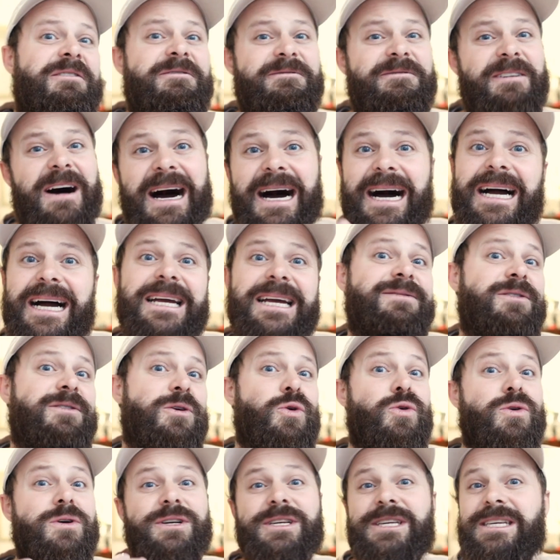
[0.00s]
5
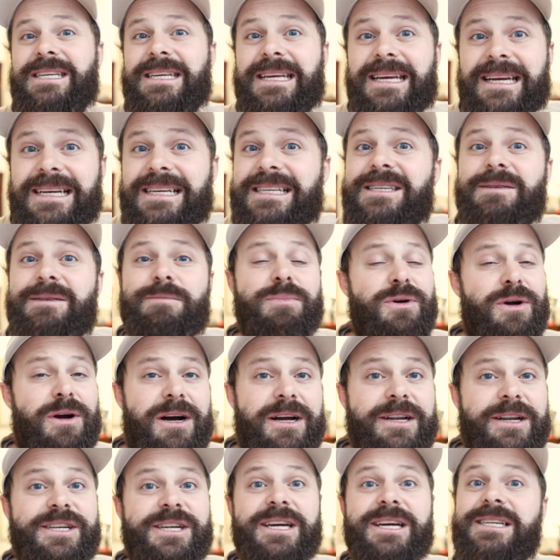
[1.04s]
or 6
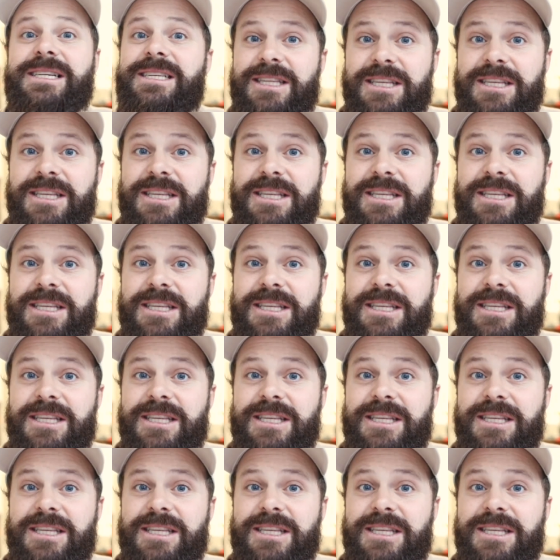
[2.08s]
projects